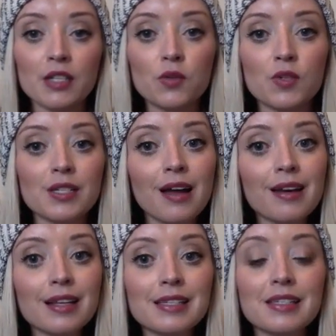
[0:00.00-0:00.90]
So it's not
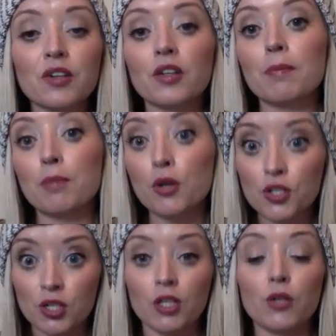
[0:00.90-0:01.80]
necessarily
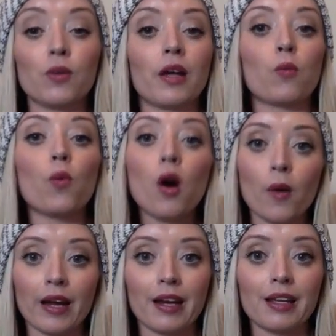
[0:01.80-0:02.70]
pushing you like, whoa,
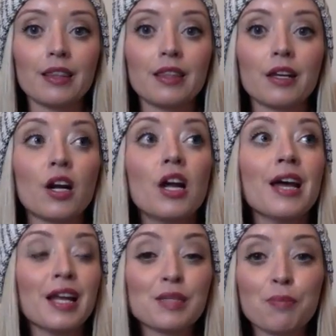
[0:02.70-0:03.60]
I got to get there.
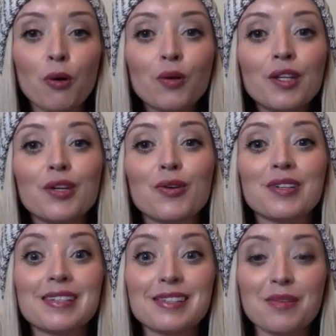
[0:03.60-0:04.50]
It's pulling you
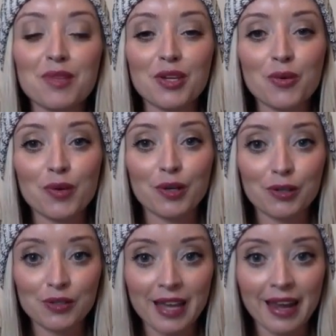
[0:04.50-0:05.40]
because it's something you want to
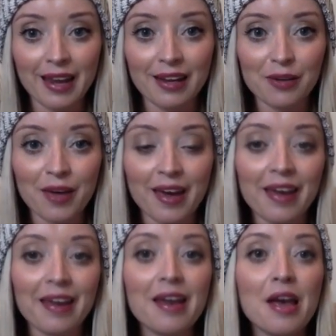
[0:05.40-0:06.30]
create,
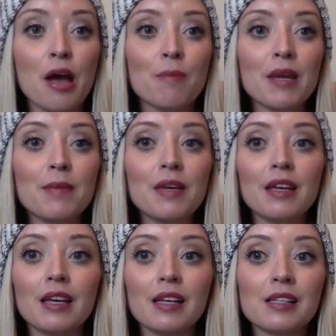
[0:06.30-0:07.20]
okay?
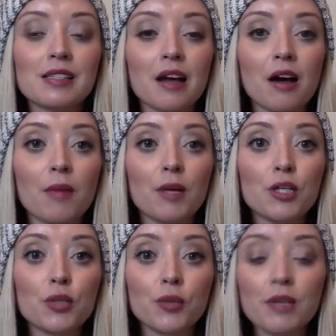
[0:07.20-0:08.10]
Maybe it's a
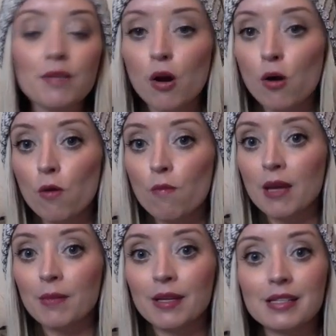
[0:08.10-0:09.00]
dream home.
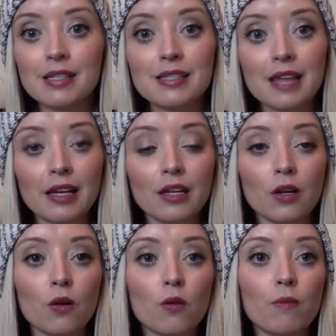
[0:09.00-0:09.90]
Maybe it's a second
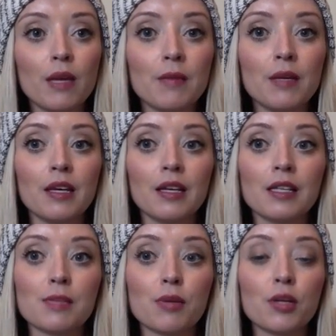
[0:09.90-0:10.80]
home. Maybe
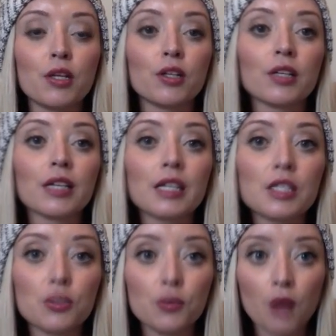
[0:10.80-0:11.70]
it's putting your kids
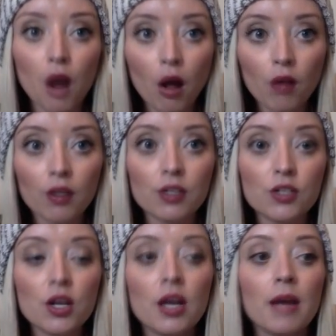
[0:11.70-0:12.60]
through college.
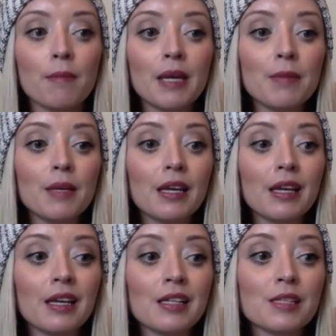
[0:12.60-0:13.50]
Maybe
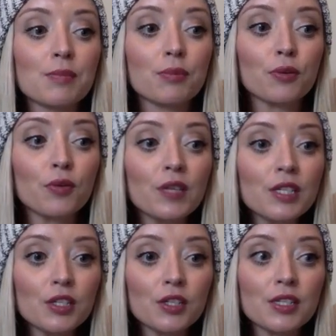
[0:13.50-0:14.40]
it's proving
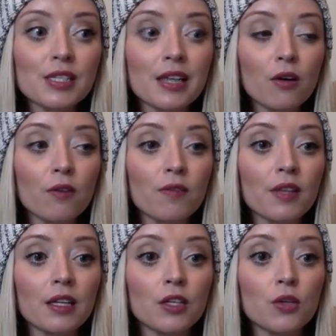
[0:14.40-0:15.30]
to yourself
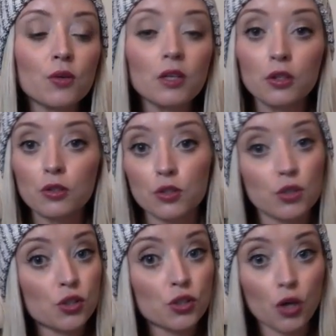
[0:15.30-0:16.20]
that you can
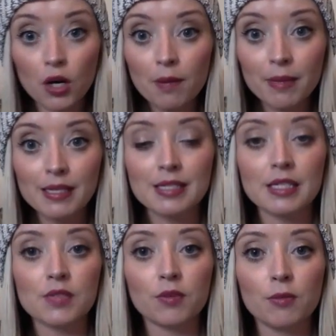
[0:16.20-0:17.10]
start a
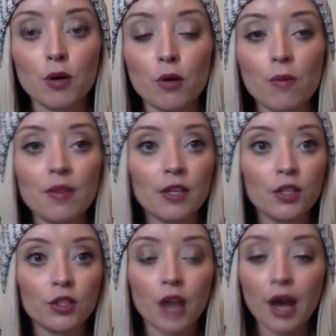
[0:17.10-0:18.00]
business from home and that
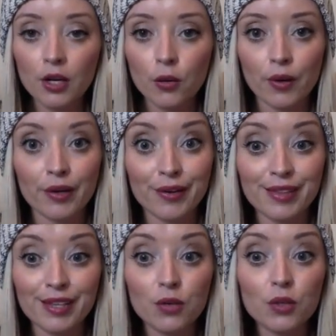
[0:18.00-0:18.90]
you're not a quitter
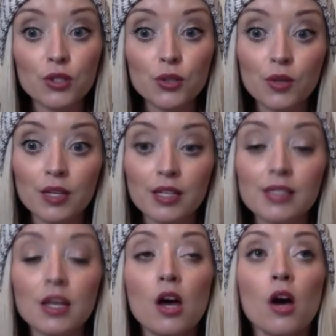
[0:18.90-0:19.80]
and that you can do this.
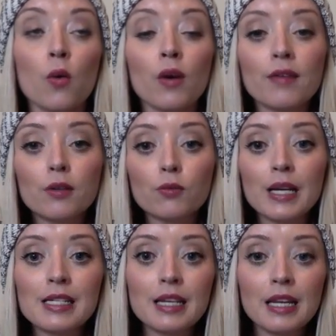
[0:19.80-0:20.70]
Whatever
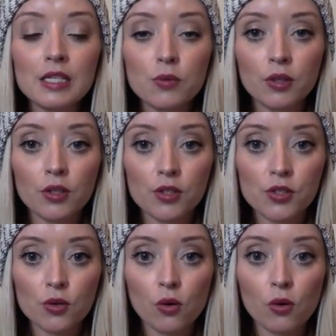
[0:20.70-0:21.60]
resonates with your
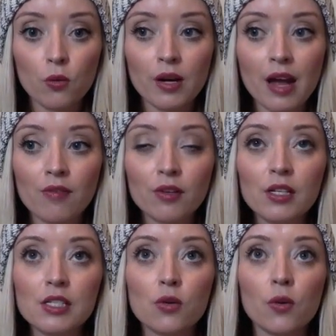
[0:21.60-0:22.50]
soul, whatever
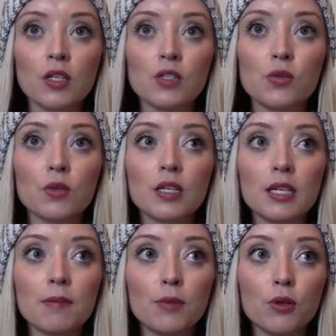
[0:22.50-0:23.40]
is going to
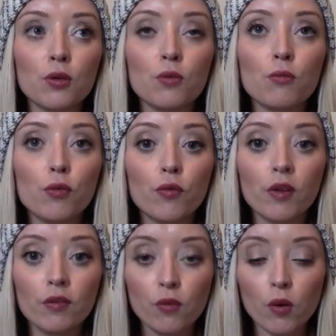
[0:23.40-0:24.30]
keep you
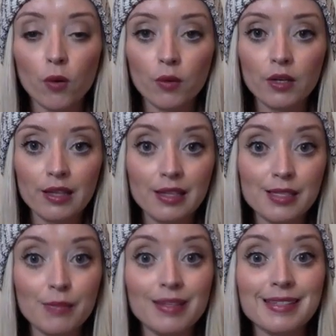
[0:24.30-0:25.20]
moving forward in this
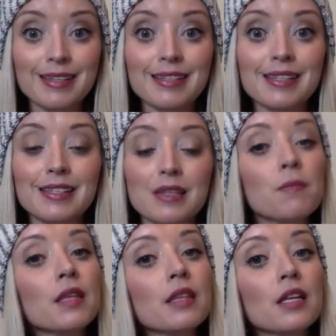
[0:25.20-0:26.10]
business is
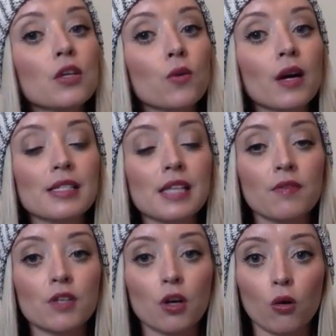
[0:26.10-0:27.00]
something that you guys
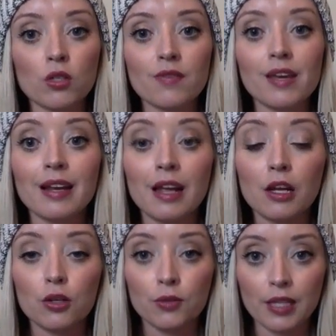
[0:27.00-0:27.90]
have to cultivate
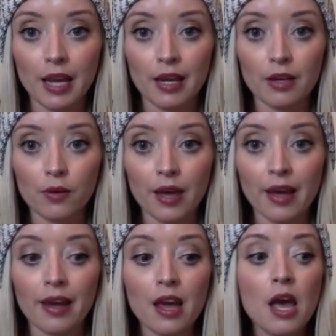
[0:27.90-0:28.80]
and create,
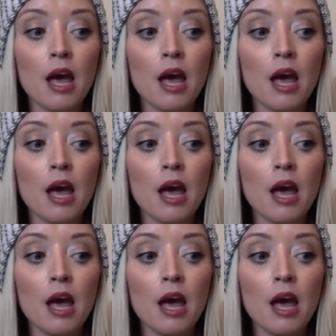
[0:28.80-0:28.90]
okay?